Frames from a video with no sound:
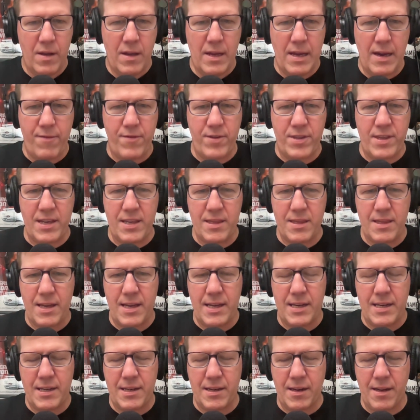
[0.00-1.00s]
everything
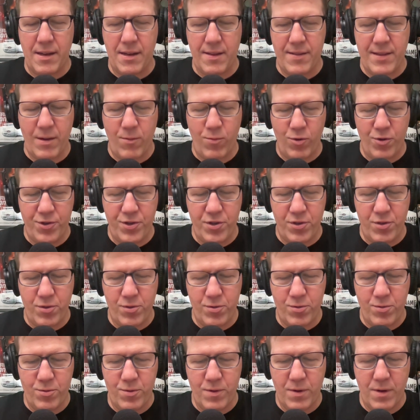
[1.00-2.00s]
that we'll
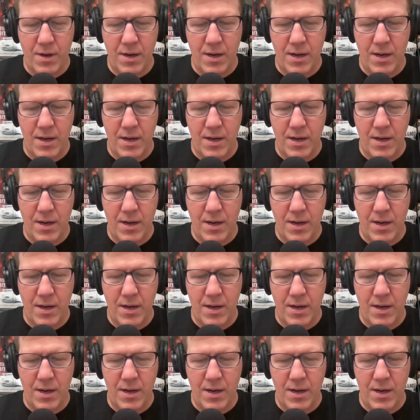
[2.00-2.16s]
do